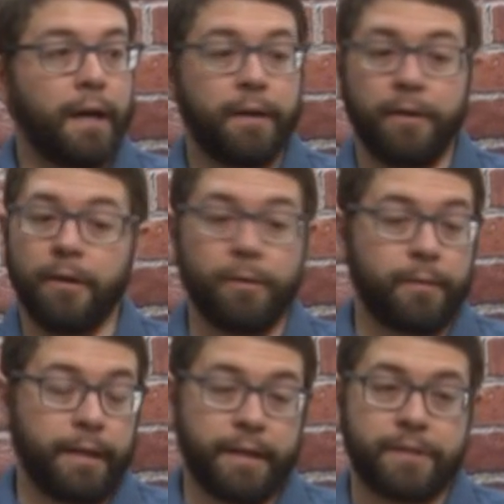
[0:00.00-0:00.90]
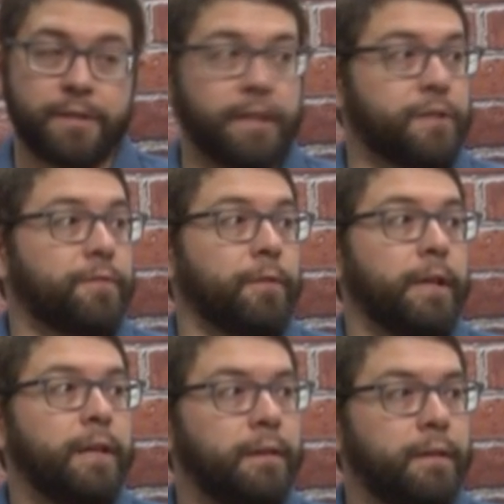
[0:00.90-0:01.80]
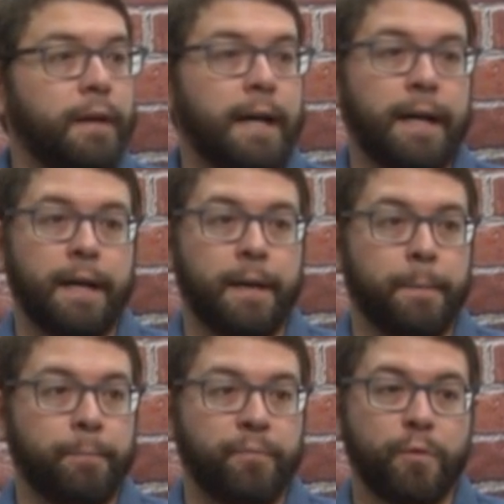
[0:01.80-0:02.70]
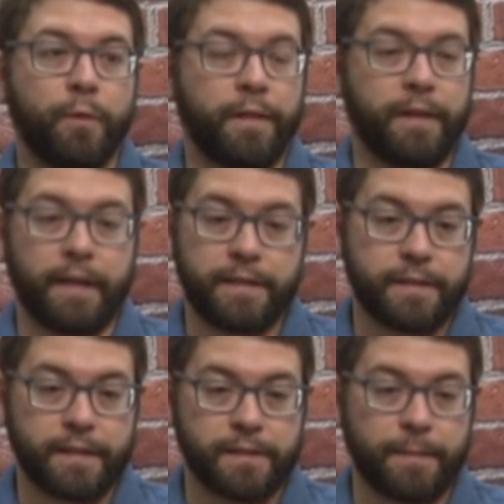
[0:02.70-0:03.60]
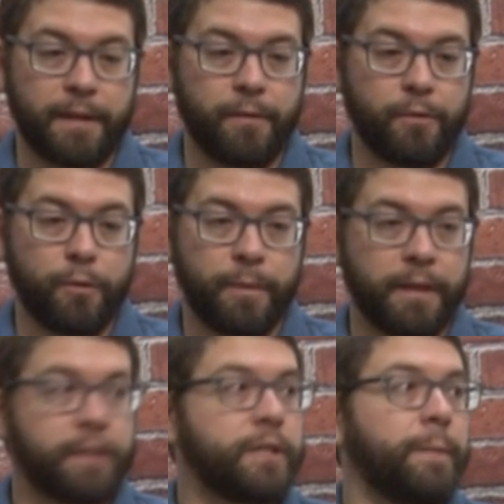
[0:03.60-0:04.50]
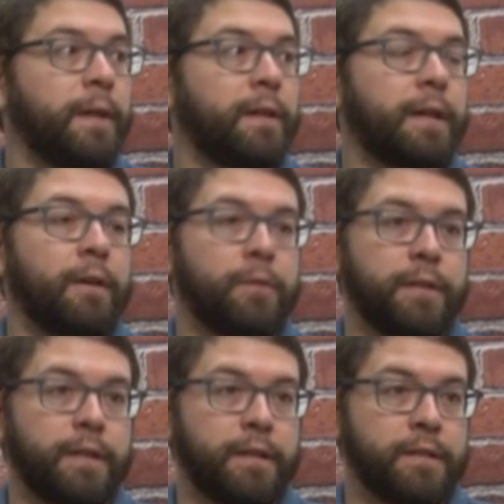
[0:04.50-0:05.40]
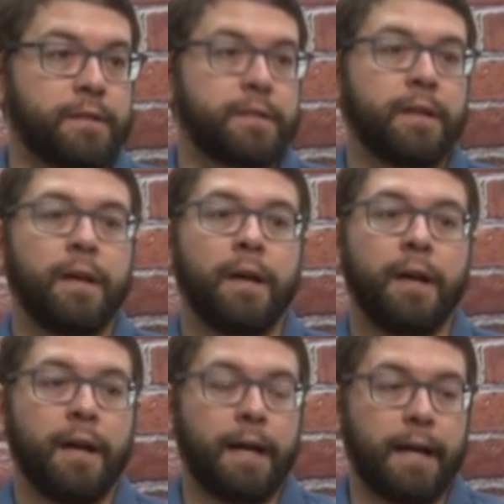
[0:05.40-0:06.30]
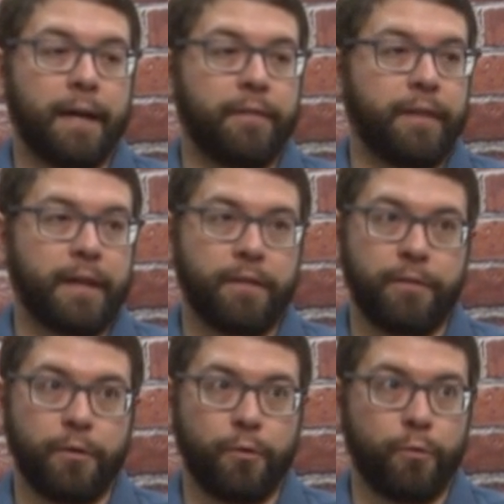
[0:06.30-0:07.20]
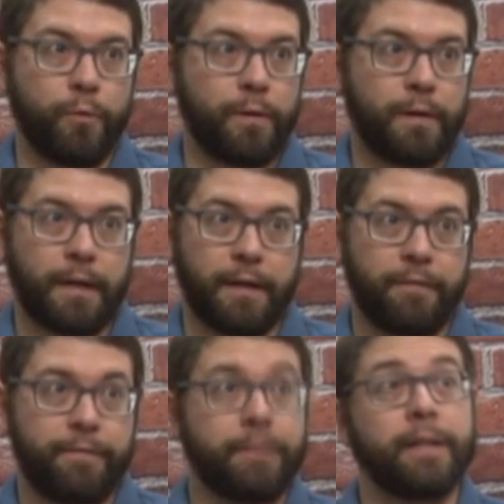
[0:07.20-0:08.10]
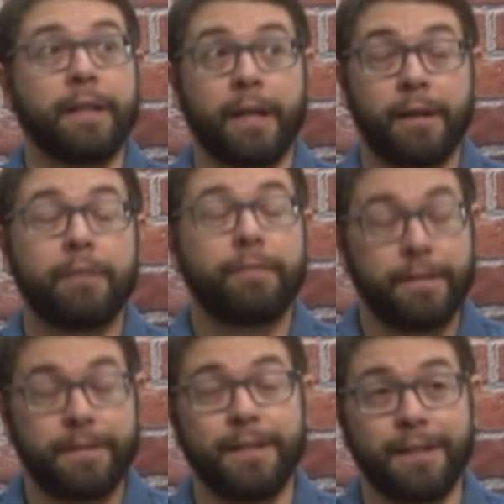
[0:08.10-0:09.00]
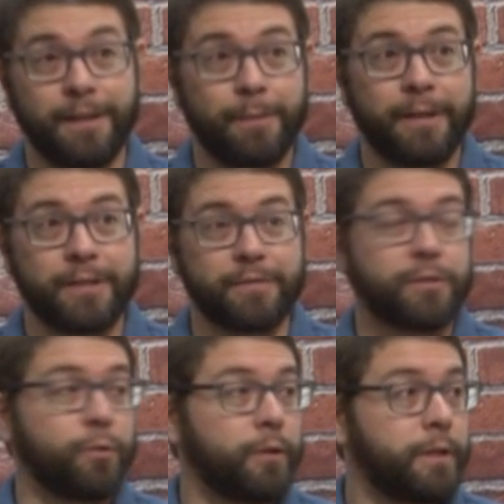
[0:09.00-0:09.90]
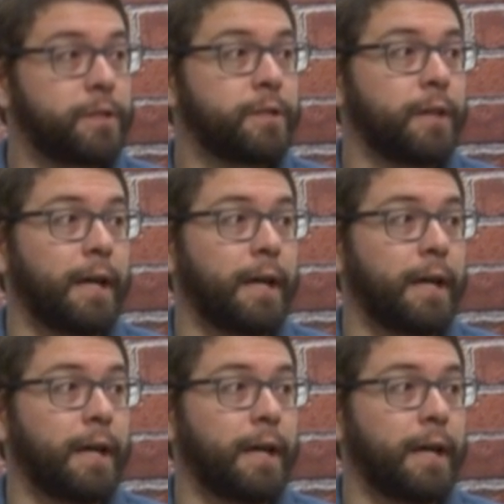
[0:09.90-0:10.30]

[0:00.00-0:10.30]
No, it's free. One of the nice things about opening a Gmail account is they give you 15 gigabytes of storage,